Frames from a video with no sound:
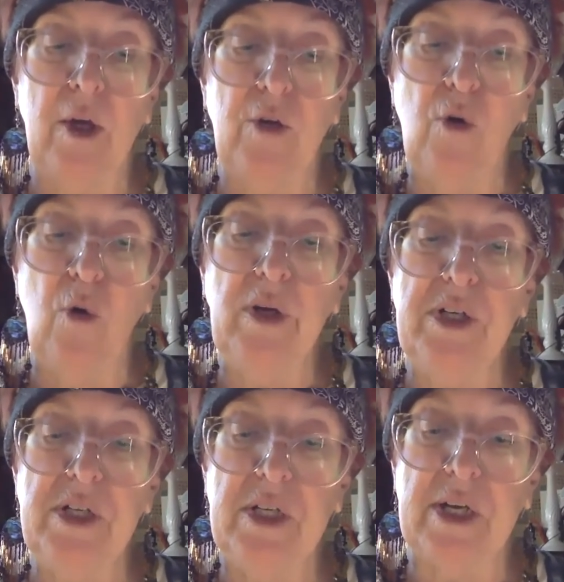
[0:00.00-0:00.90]
Nor
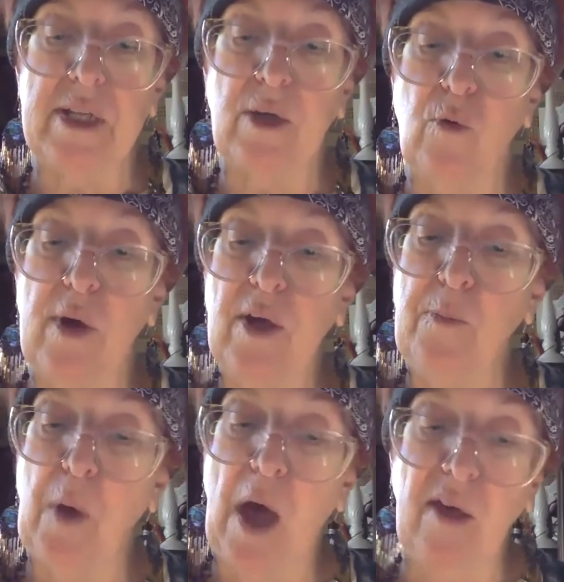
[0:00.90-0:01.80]
indeed can the whale
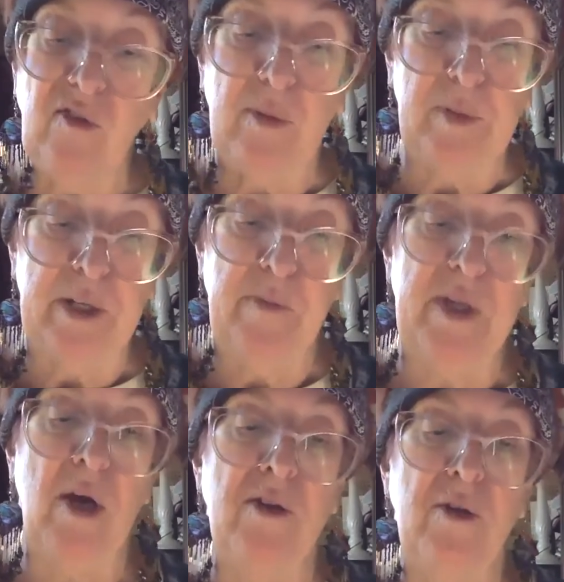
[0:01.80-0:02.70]
possibly
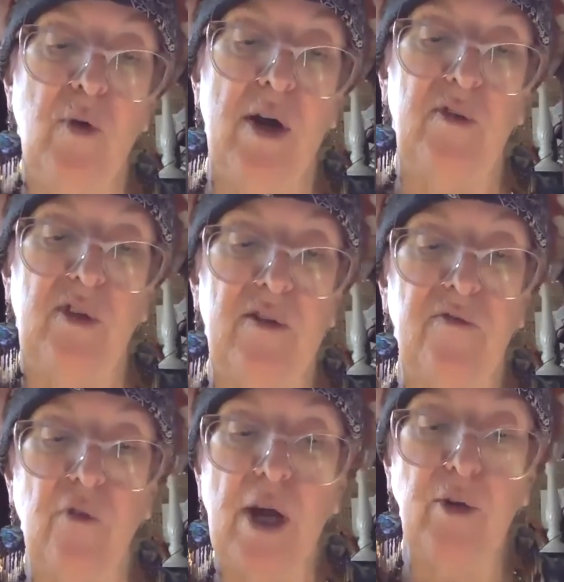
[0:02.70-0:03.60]
be otherwise than
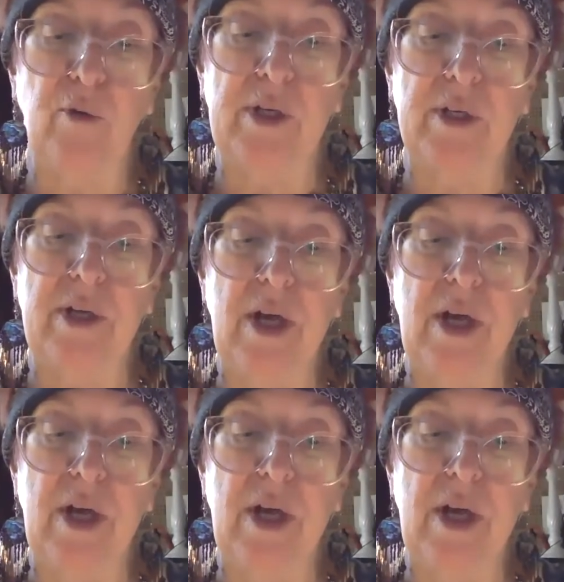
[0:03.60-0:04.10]
fragrant,